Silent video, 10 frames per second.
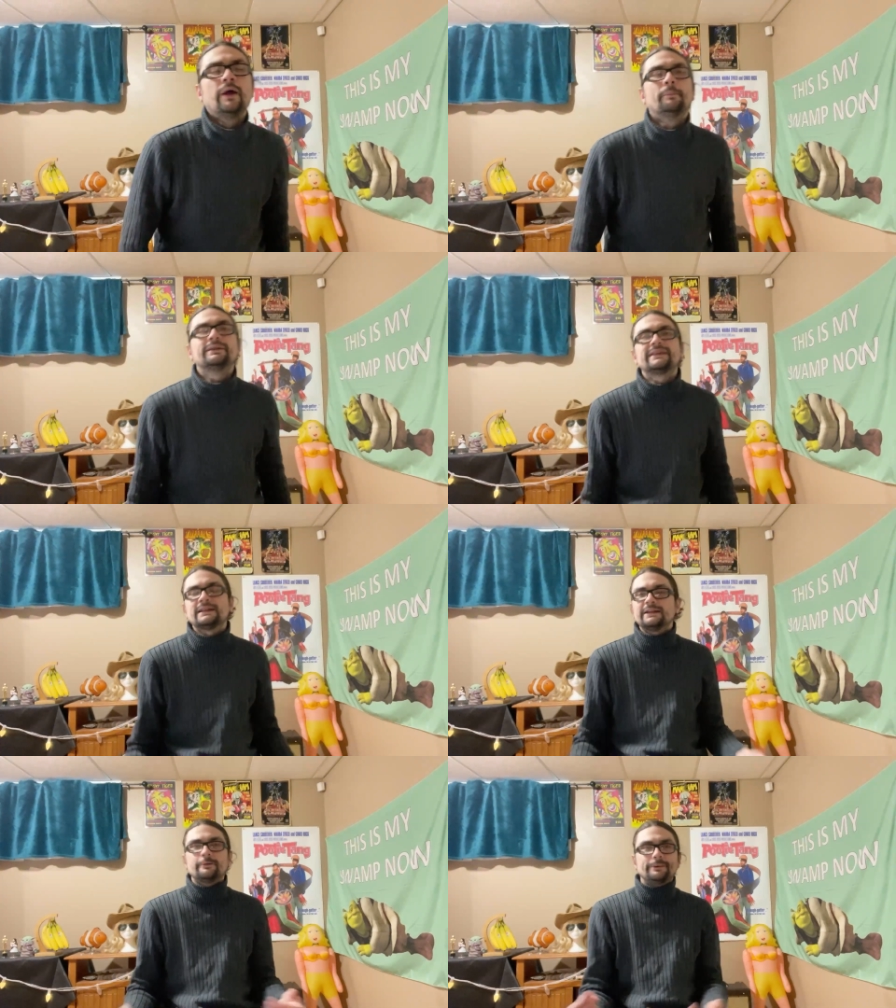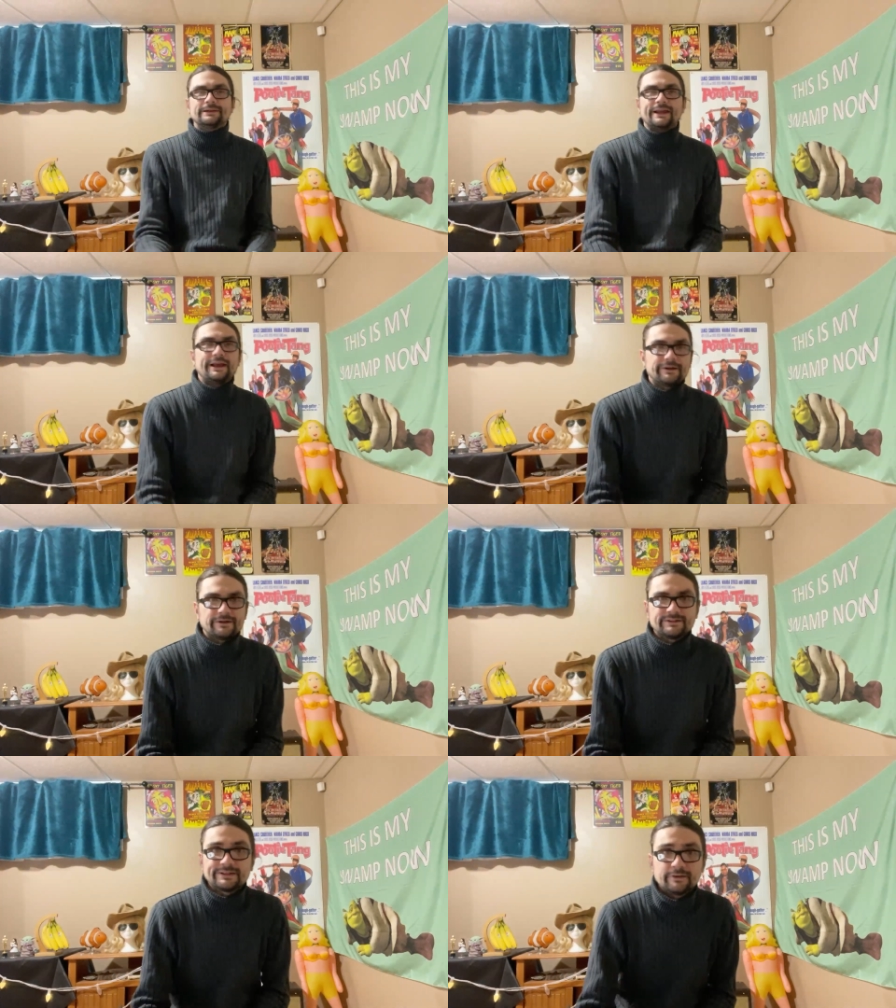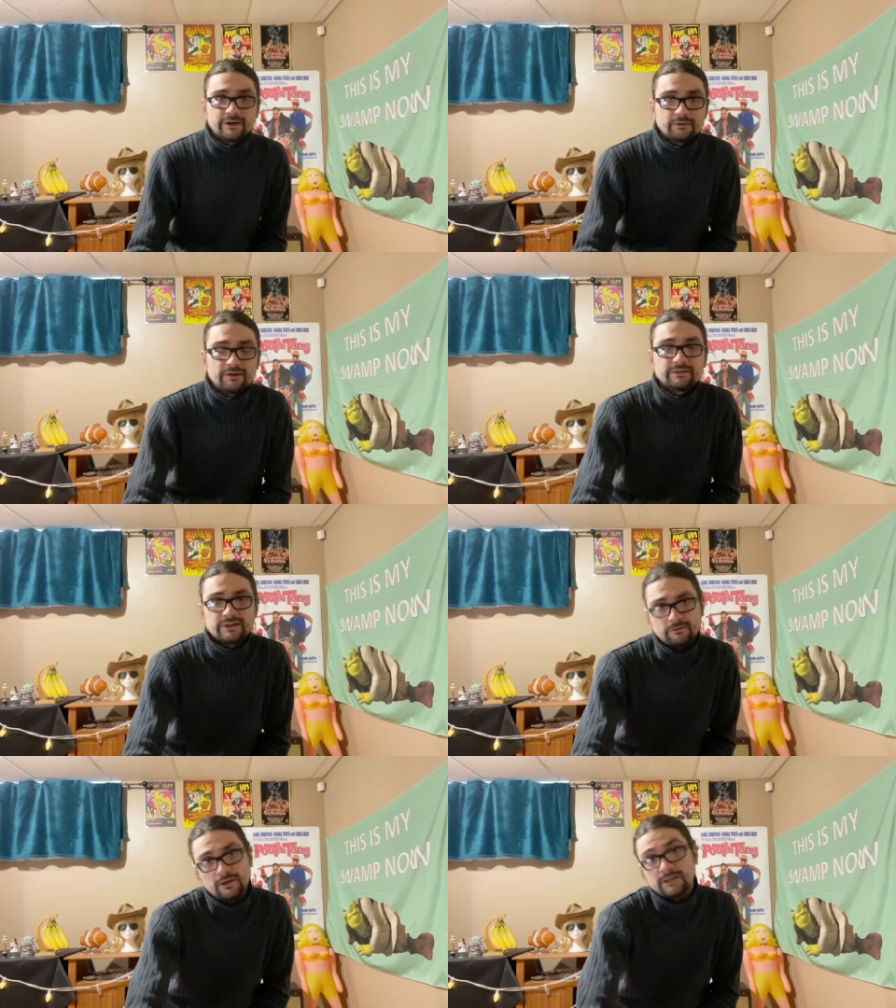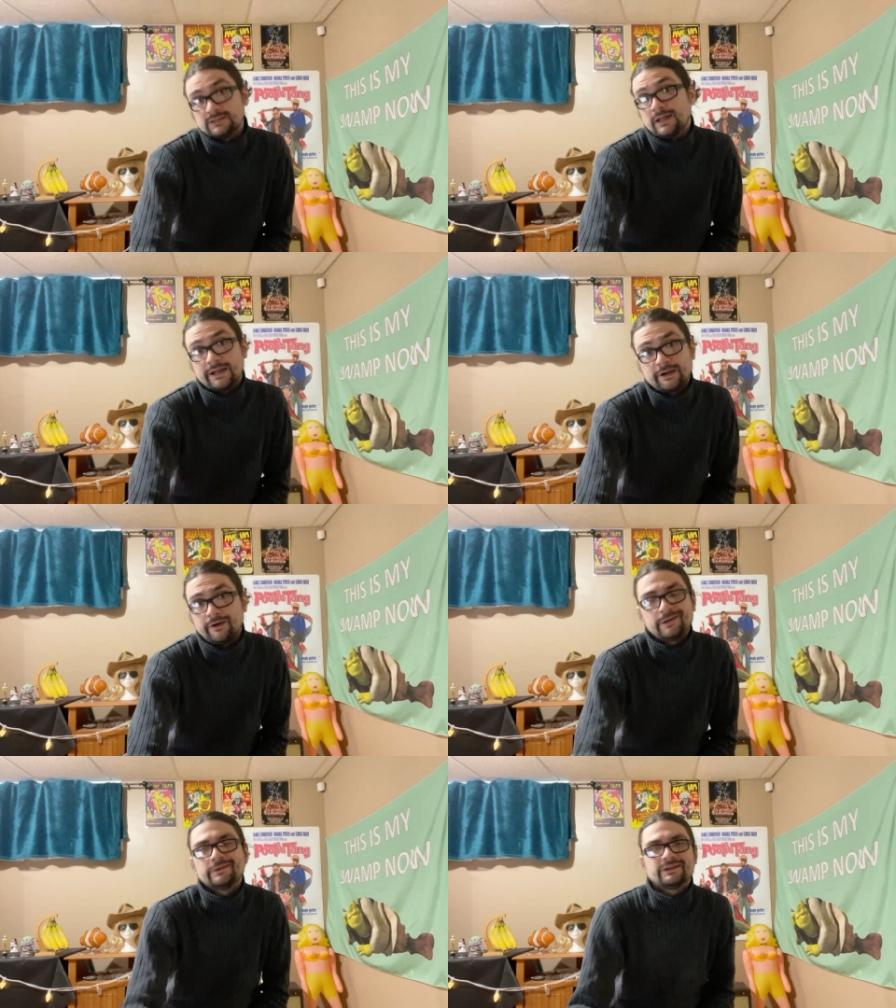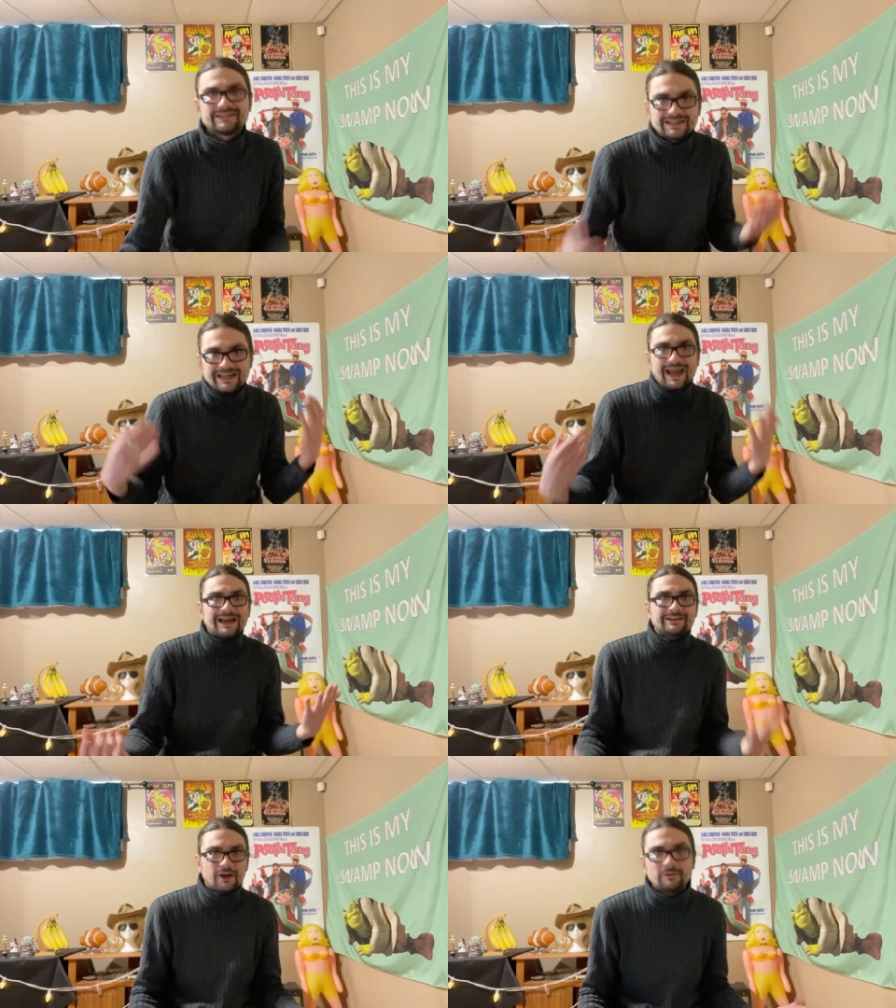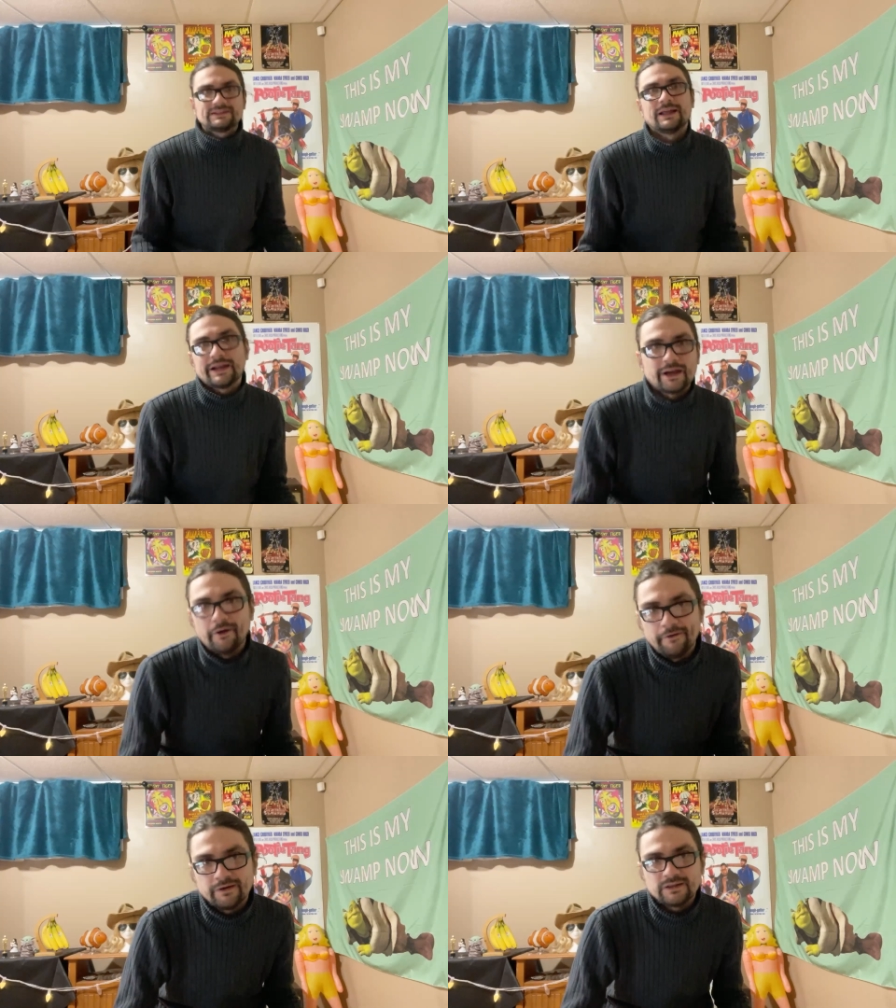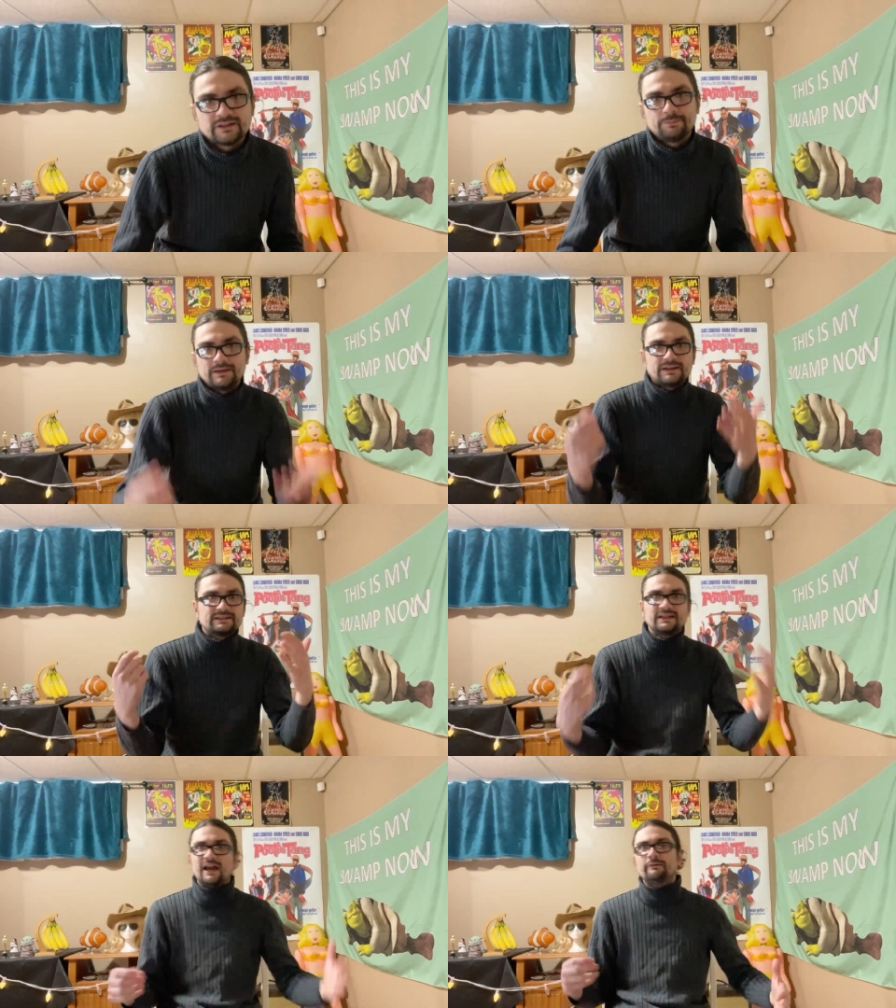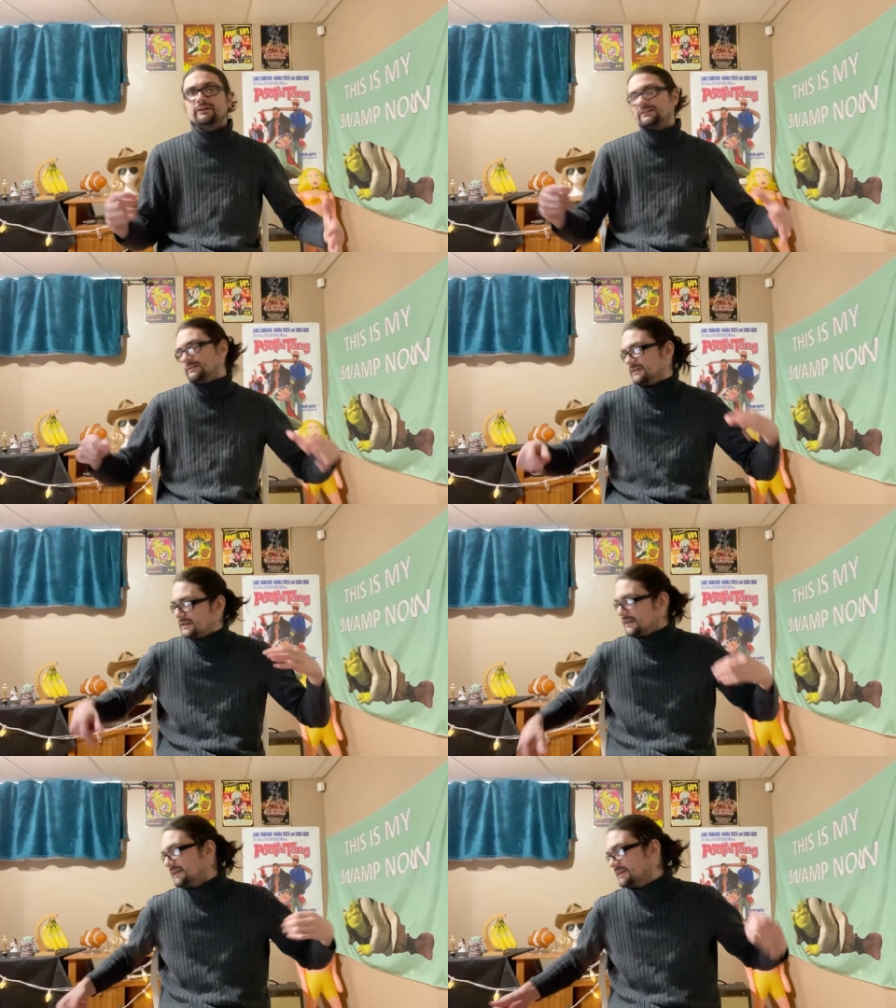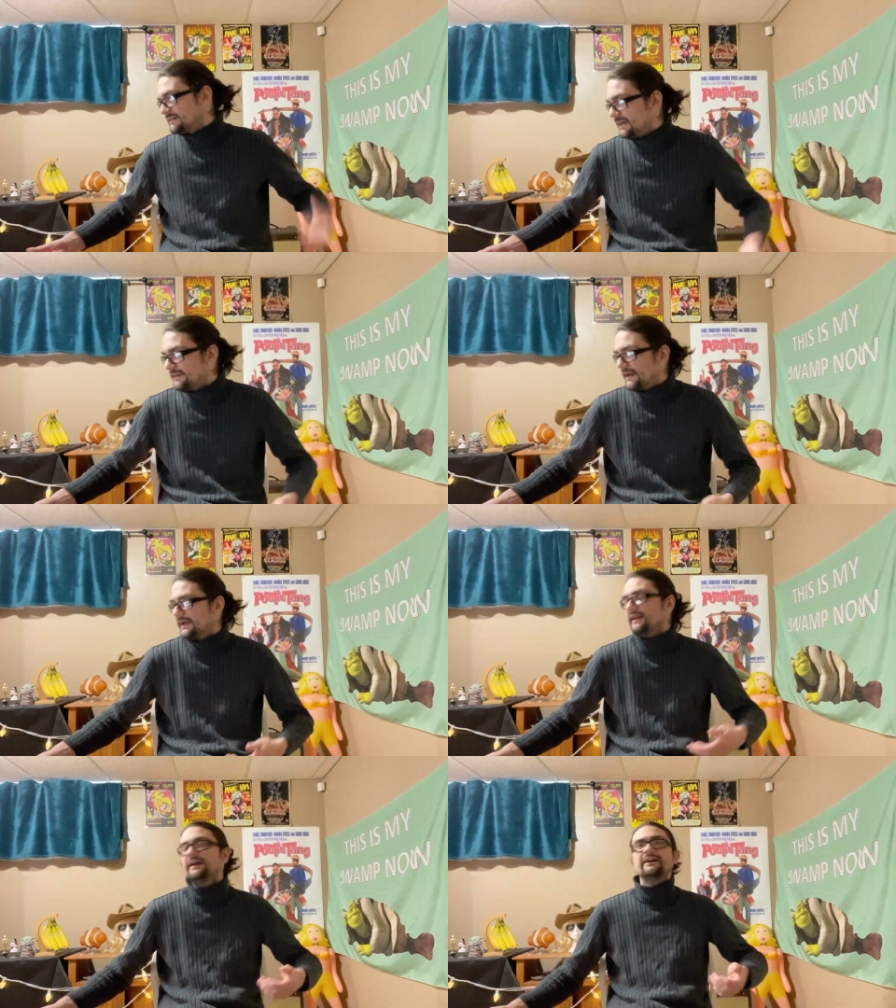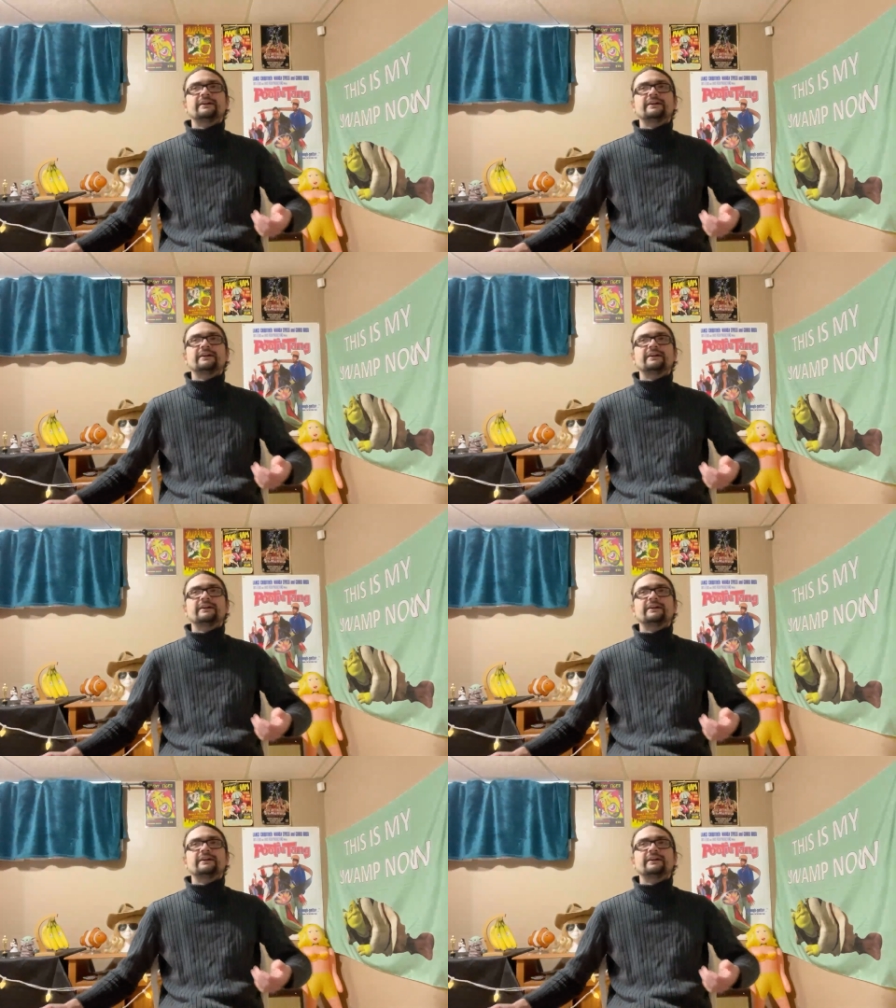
But then a little bit later, Sigourney Weaver's like, well, it's not a coyote. It's like, yeah, I know it's not a coyote. It's been established. You didn't need to say that.